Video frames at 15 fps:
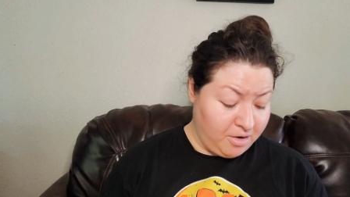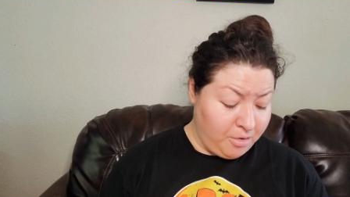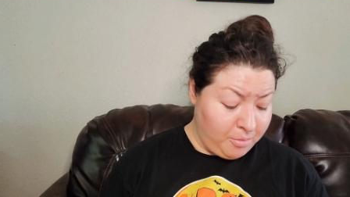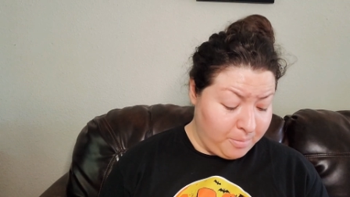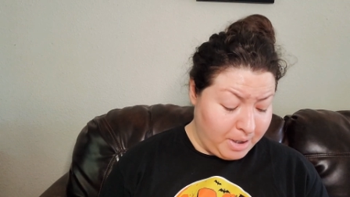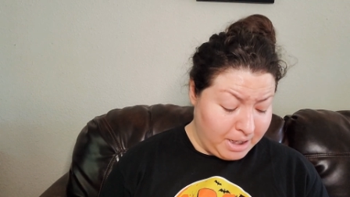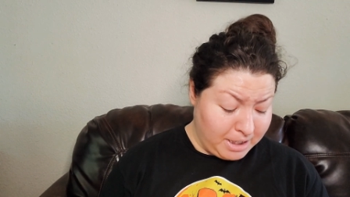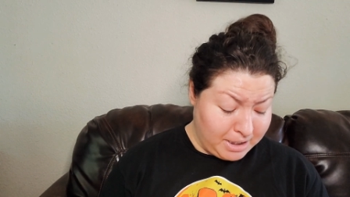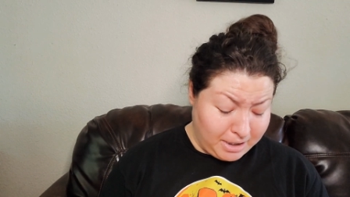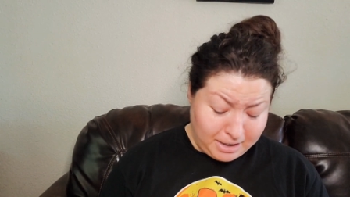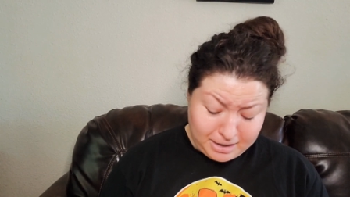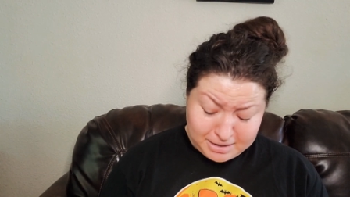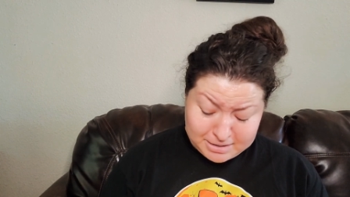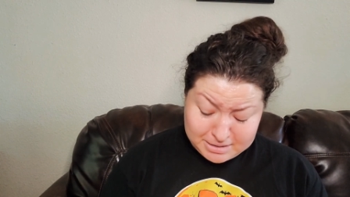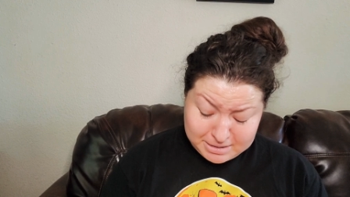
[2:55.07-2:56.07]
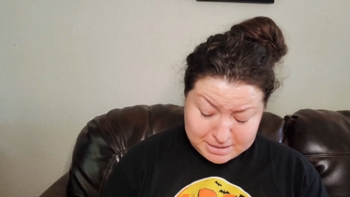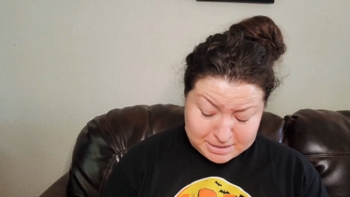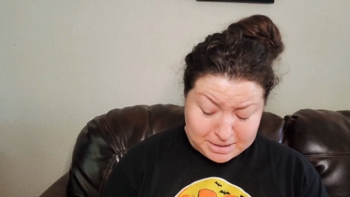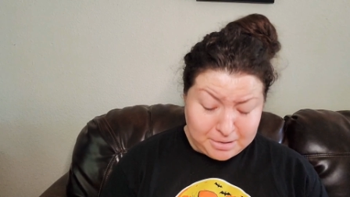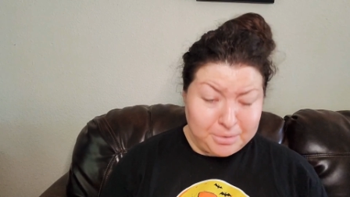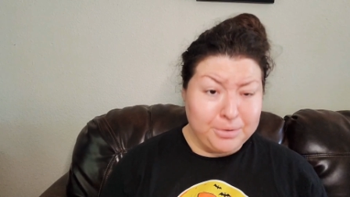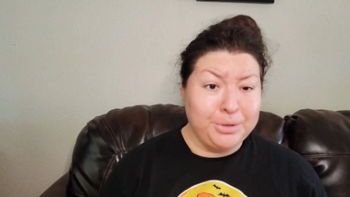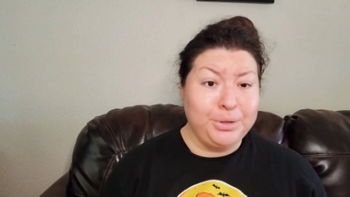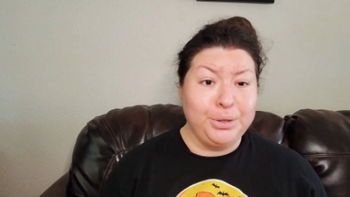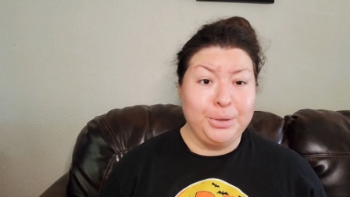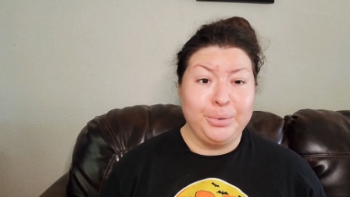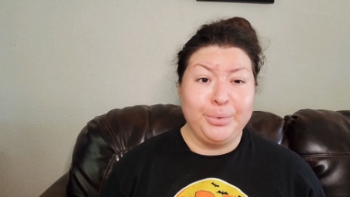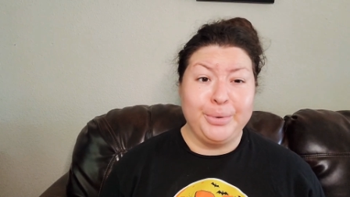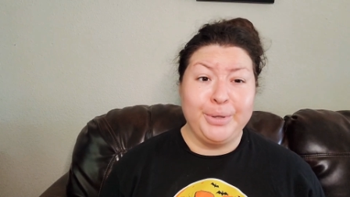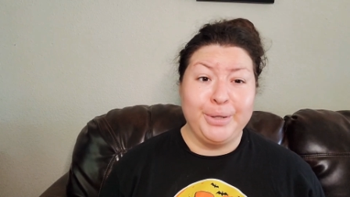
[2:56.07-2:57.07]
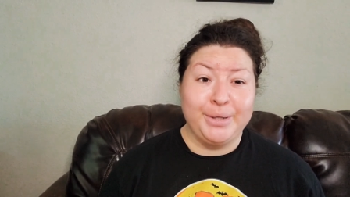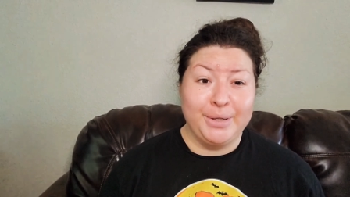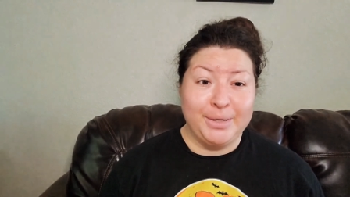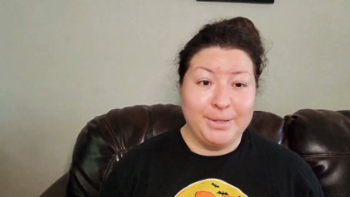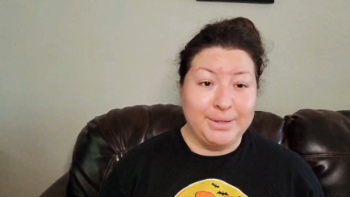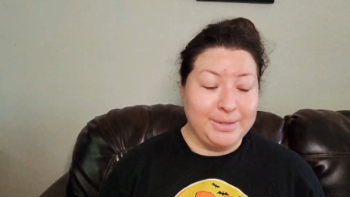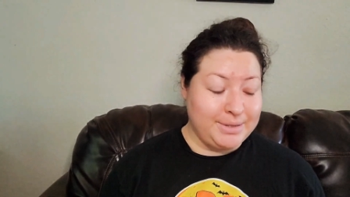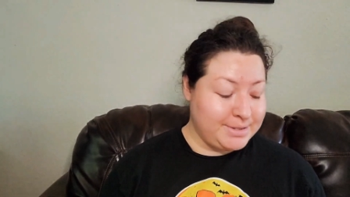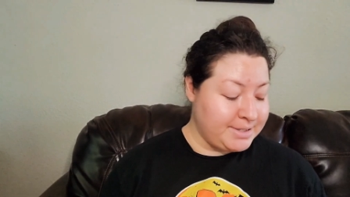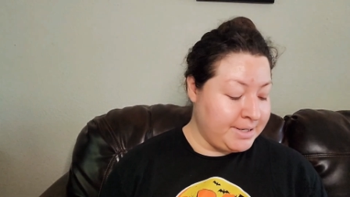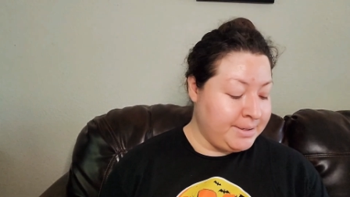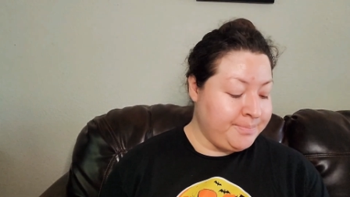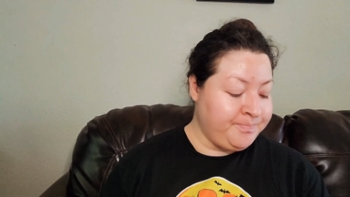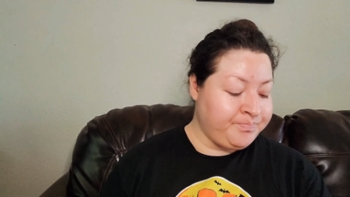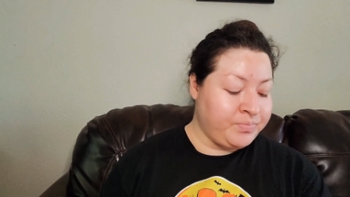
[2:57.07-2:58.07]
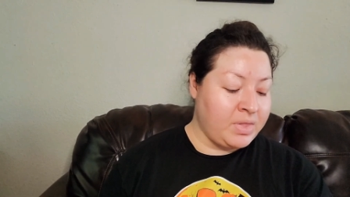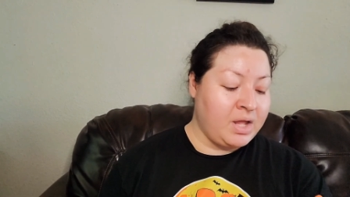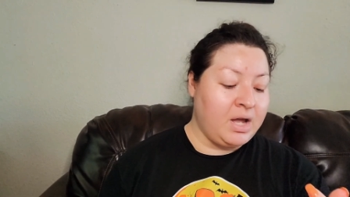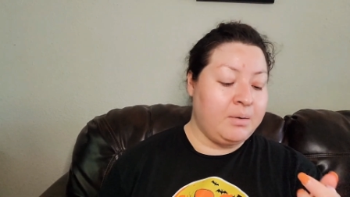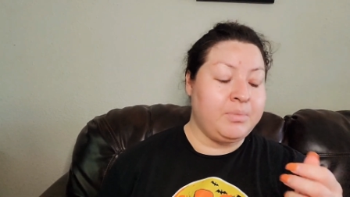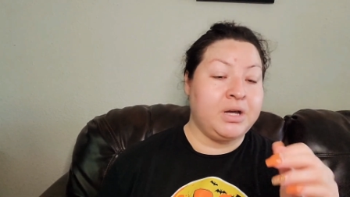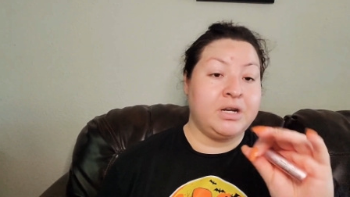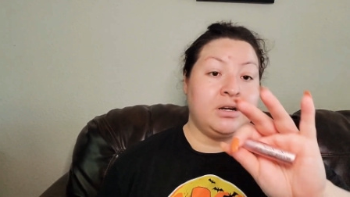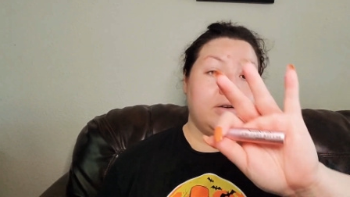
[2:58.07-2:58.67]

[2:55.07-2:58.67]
oh my god, look at how cute it is. I'm going to